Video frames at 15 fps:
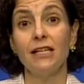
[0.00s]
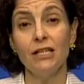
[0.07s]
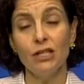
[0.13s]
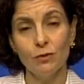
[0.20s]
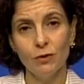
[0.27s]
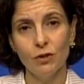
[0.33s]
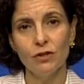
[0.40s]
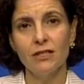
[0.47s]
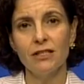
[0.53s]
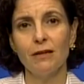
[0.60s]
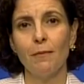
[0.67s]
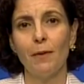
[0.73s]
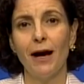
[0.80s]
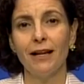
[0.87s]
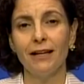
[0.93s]
Each
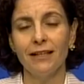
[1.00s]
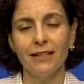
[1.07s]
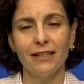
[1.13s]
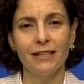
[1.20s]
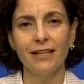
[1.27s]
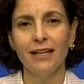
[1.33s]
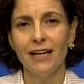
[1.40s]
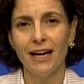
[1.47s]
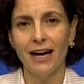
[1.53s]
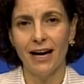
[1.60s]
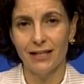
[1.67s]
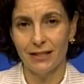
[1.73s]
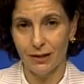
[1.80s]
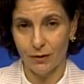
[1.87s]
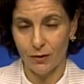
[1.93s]
municipality
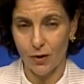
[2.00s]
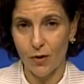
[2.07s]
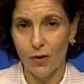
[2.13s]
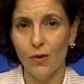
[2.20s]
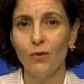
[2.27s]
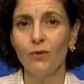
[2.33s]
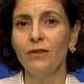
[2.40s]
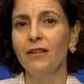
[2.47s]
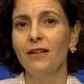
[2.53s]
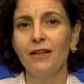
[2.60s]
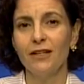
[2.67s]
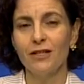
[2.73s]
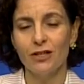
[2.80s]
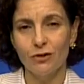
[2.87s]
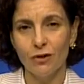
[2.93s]
has their own
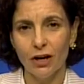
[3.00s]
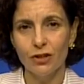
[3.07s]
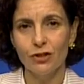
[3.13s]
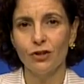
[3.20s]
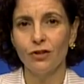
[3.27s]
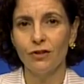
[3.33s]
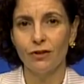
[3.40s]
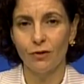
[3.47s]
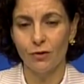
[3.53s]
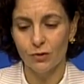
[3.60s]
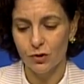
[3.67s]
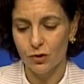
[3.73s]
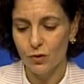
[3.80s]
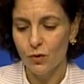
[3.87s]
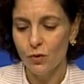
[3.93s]
structure, their own
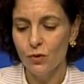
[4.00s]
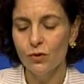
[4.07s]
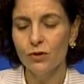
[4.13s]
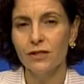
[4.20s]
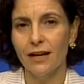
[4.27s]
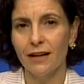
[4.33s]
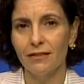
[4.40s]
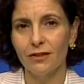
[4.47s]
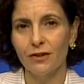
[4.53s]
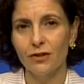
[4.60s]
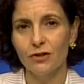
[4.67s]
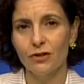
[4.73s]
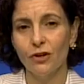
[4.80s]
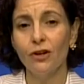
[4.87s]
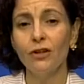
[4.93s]
schools, and
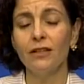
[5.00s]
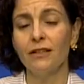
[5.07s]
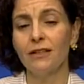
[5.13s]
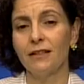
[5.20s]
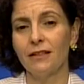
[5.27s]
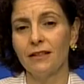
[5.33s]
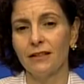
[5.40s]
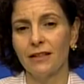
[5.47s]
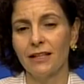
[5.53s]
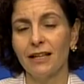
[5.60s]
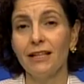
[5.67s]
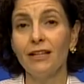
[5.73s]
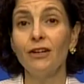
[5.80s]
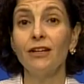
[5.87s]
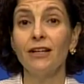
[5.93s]
there's not a
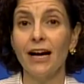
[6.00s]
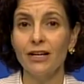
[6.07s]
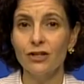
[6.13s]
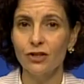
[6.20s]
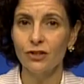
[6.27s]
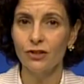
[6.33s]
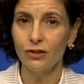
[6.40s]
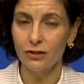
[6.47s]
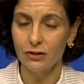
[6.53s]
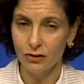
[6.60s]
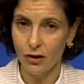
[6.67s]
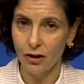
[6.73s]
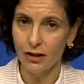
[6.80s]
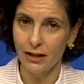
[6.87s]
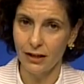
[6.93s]
clear national
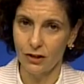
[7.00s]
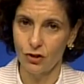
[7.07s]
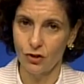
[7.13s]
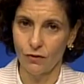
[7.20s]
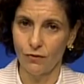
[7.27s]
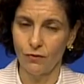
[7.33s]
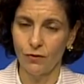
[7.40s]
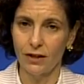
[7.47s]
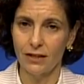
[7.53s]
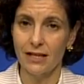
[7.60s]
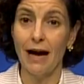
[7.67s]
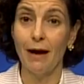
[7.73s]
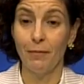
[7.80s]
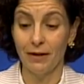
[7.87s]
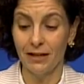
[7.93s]
knowledge of what's
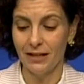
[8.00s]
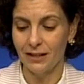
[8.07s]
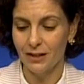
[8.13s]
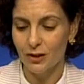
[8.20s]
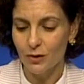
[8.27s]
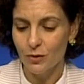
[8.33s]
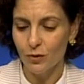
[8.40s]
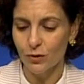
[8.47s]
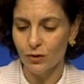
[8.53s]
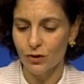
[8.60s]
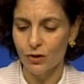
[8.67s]
happening in schools.